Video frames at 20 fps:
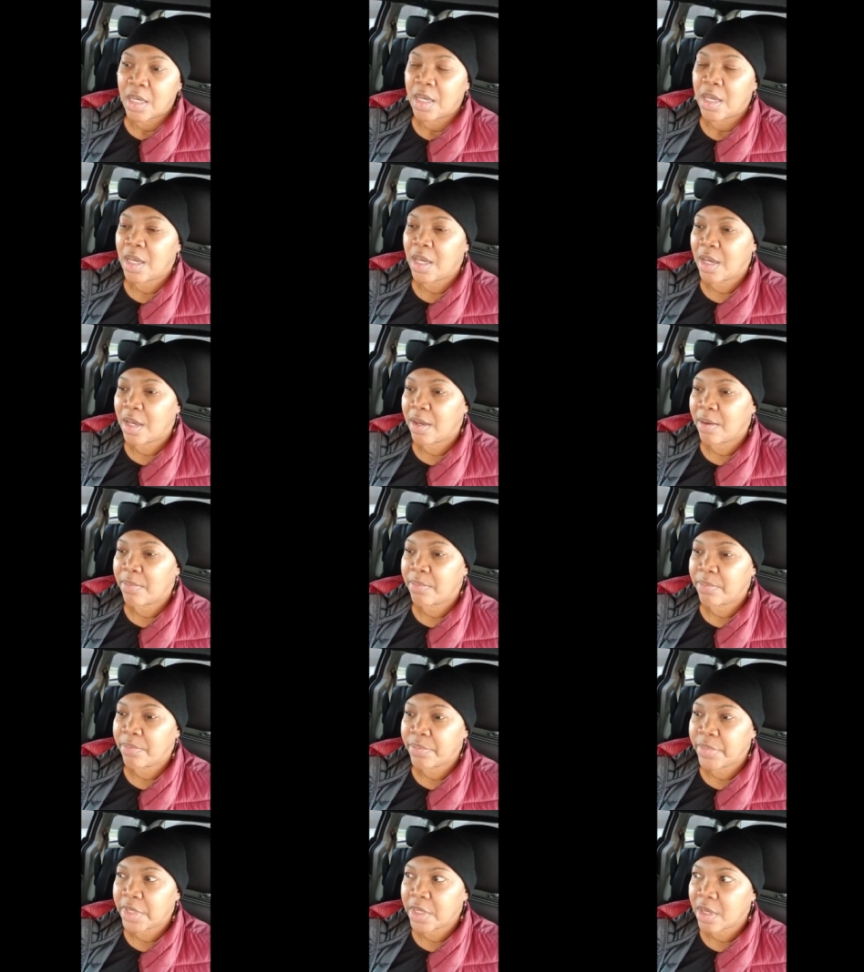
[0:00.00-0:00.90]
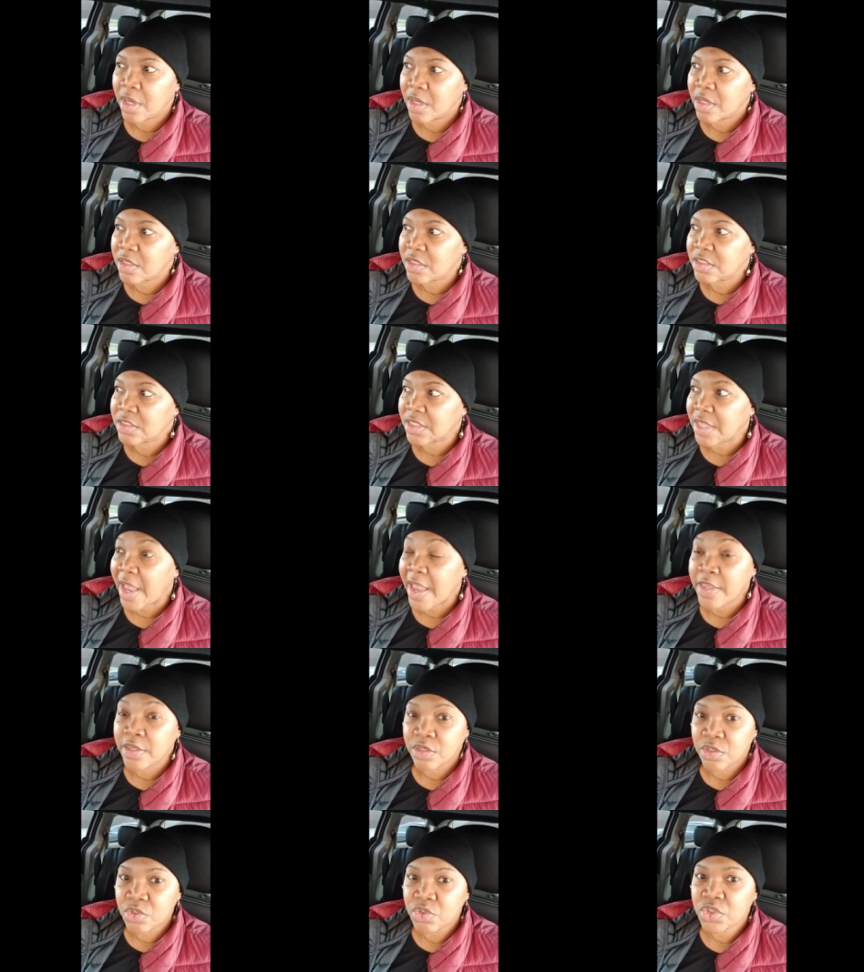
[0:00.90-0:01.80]
um, because I
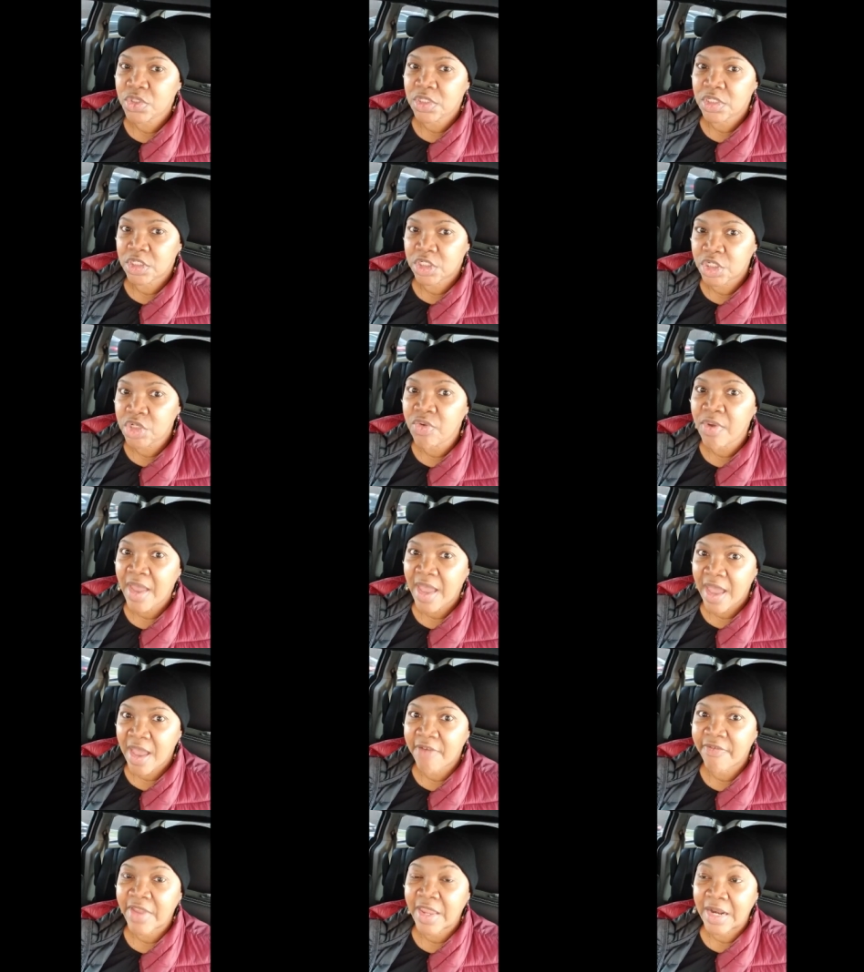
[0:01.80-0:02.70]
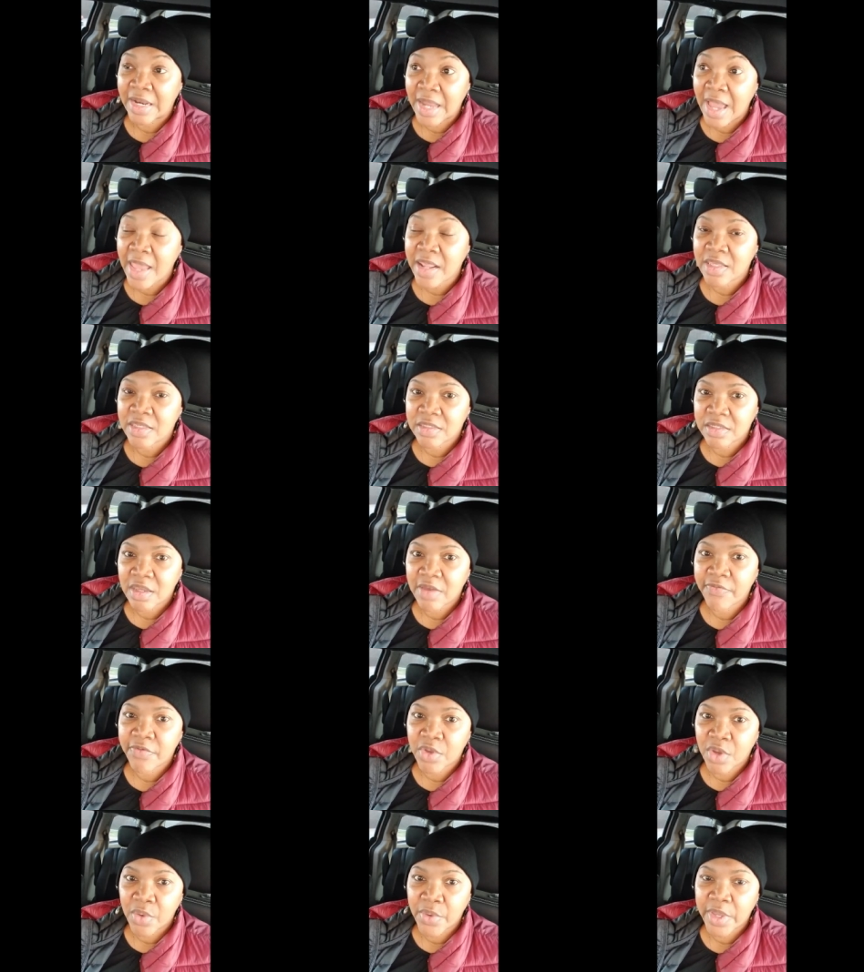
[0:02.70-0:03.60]
usually do have a lot of
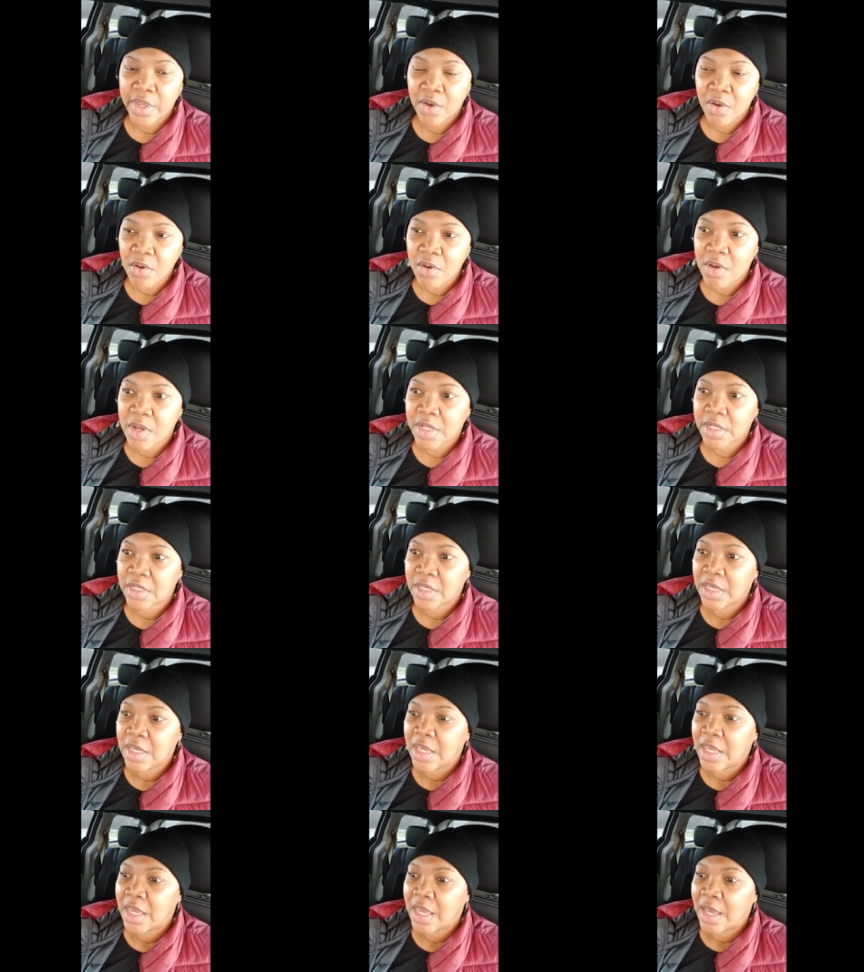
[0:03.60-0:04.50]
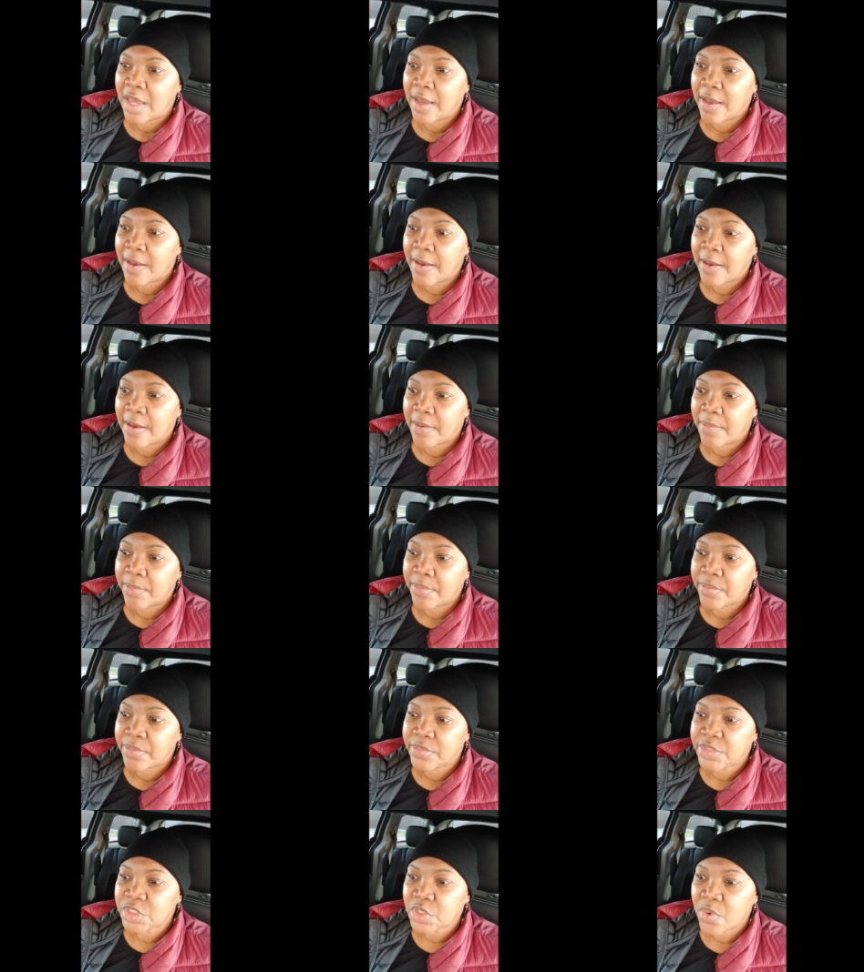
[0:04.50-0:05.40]
stuff going on.
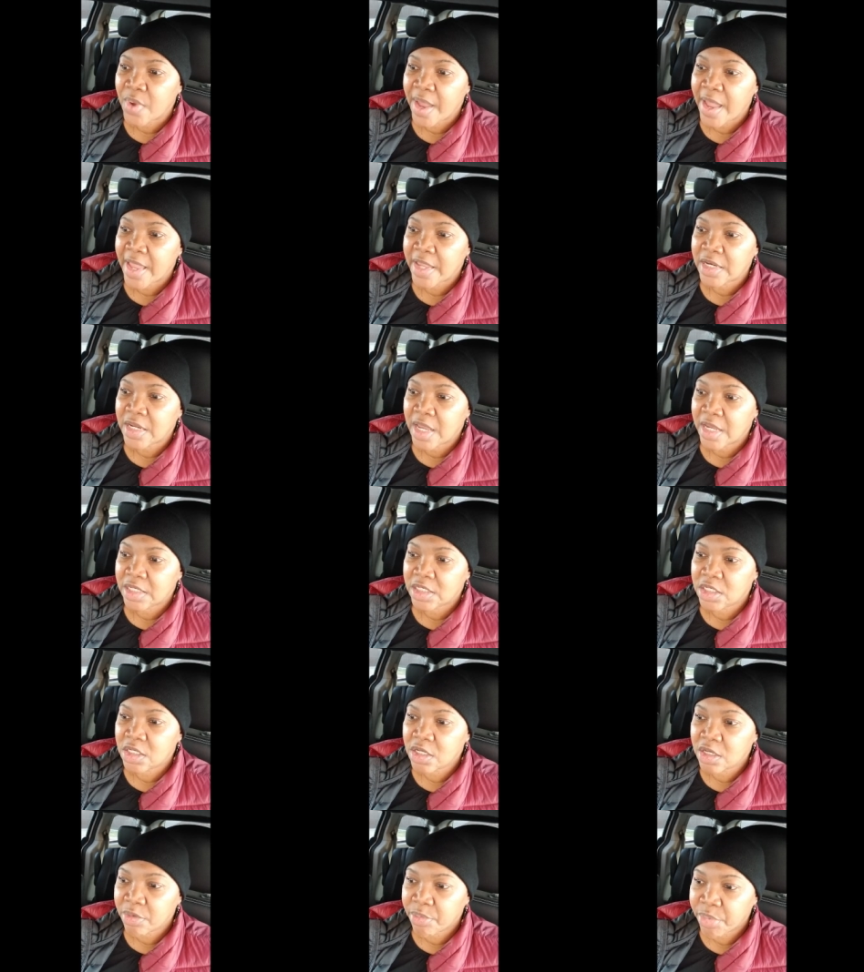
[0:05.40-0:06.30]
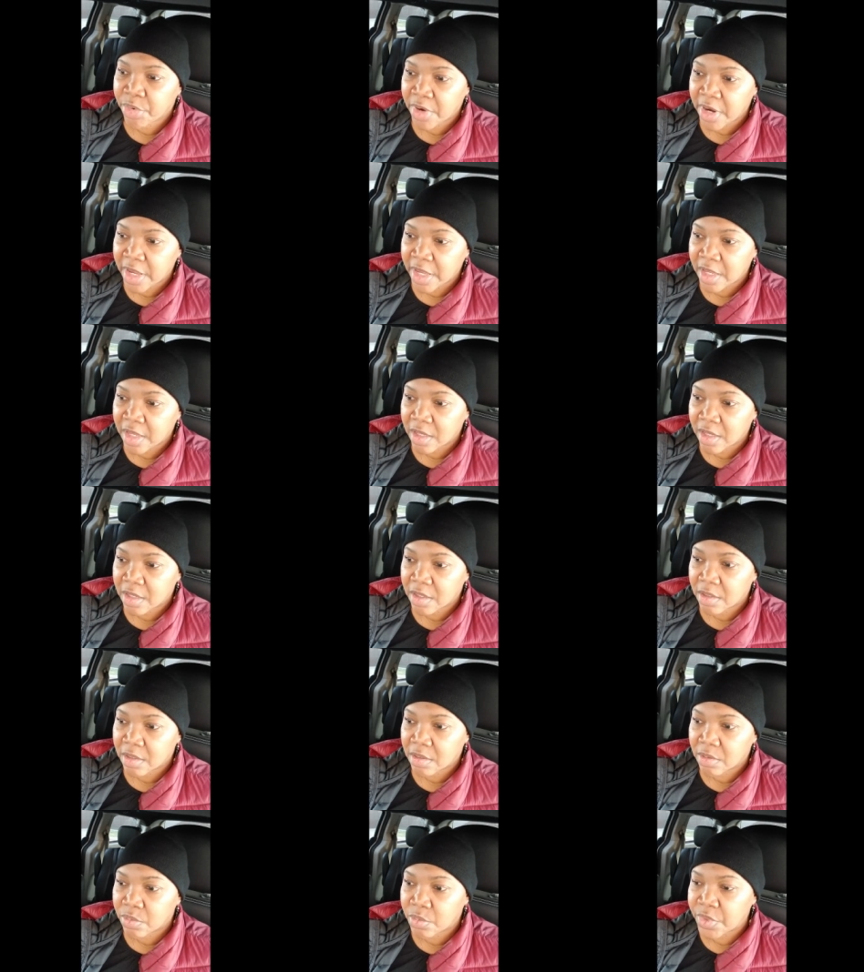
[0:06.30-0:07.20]
Um, so I, I took a break
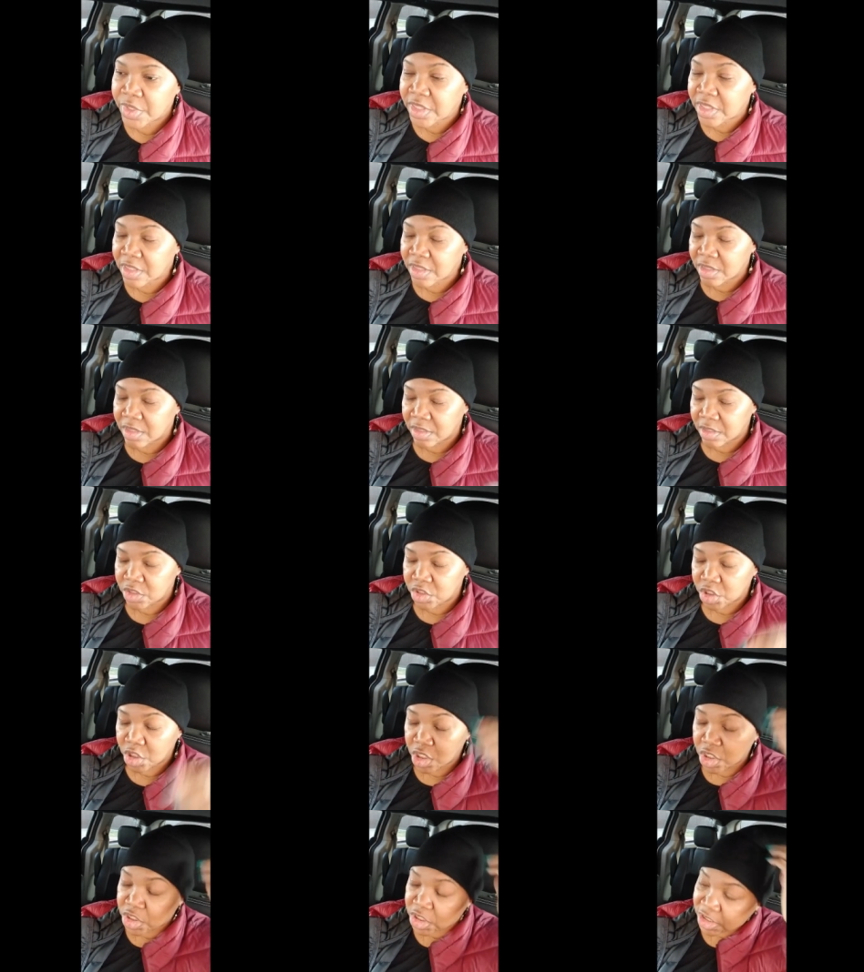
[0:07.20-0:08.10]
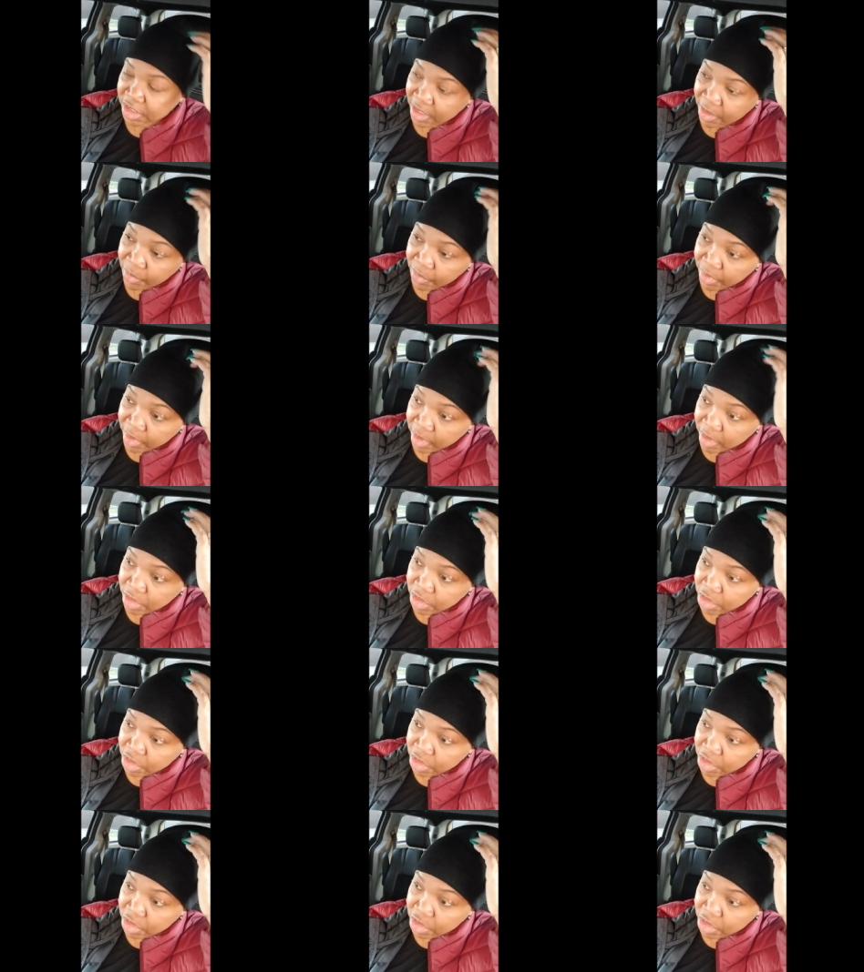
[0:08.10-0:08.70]
with the church that we're